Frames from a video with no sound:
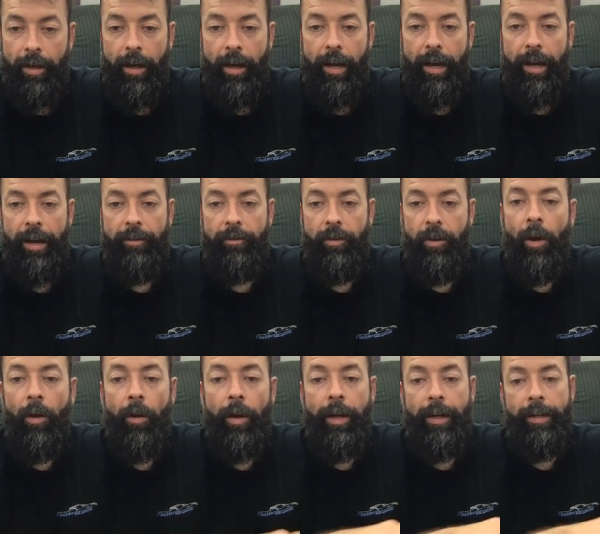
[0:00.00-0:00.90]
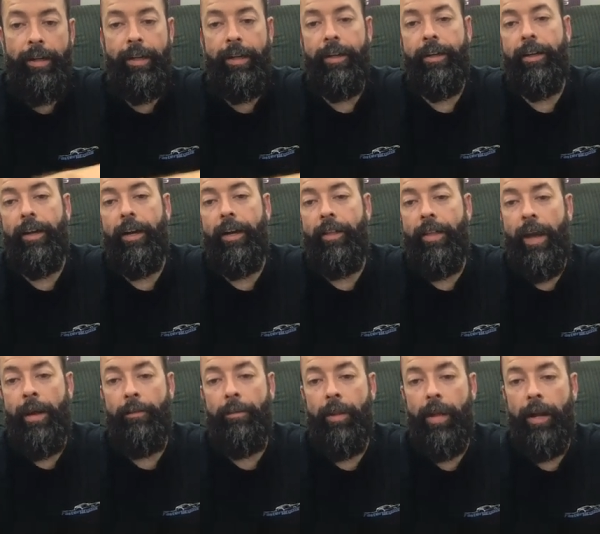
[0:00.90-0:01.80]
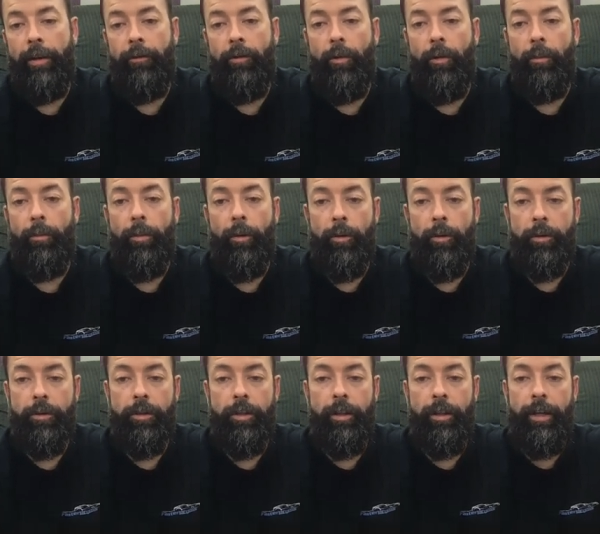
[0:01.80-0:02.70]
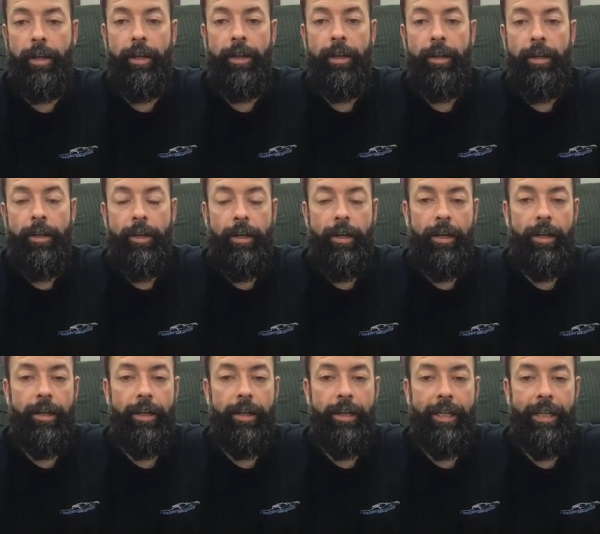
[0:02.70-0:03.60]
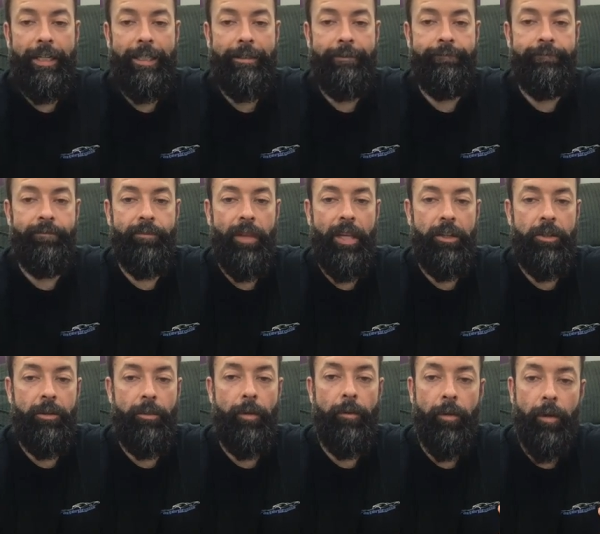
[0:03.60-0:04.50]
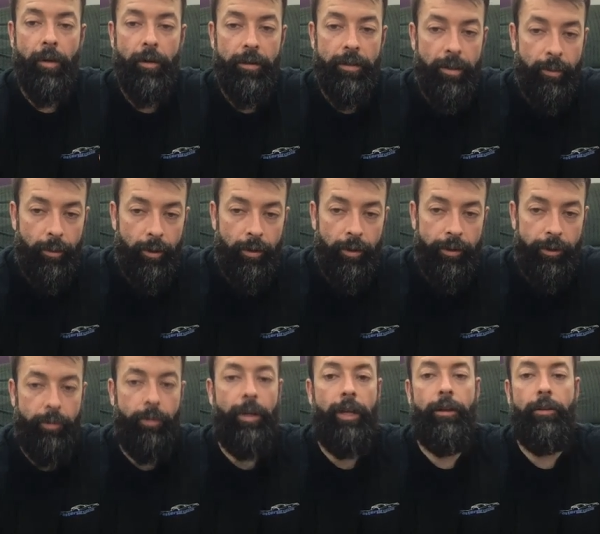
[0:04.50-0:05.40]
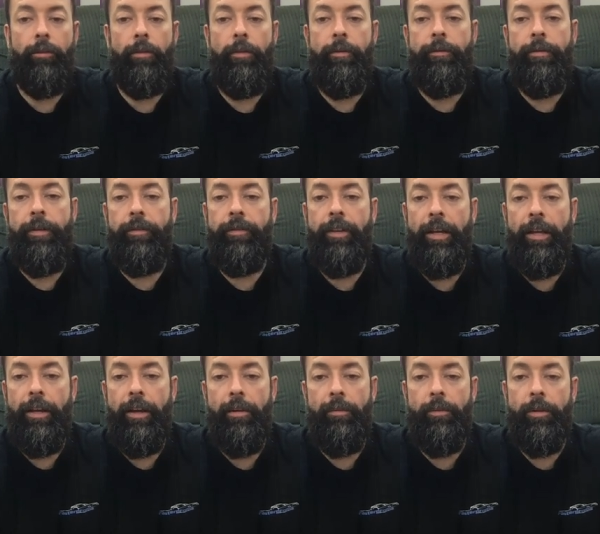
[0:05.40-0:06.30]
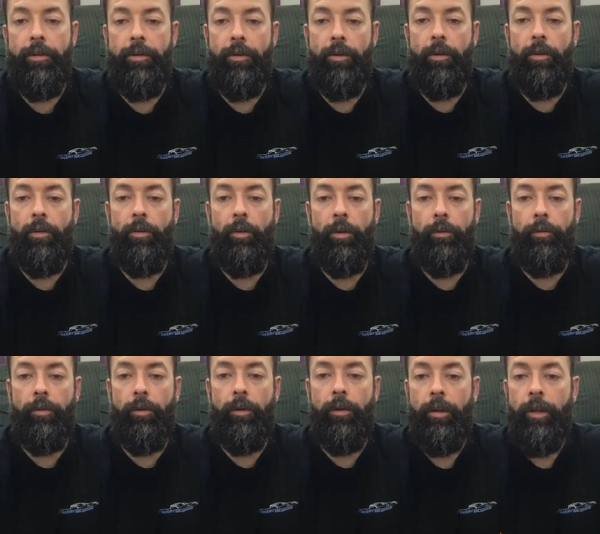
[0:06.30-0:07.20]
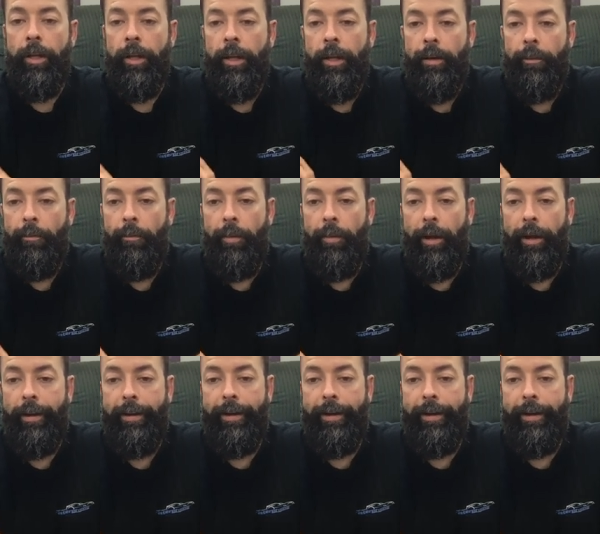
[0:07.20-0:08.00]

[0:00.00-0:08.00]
have no idea on that platform personally. That should be very similar to a 350, Mr. Beautiful, but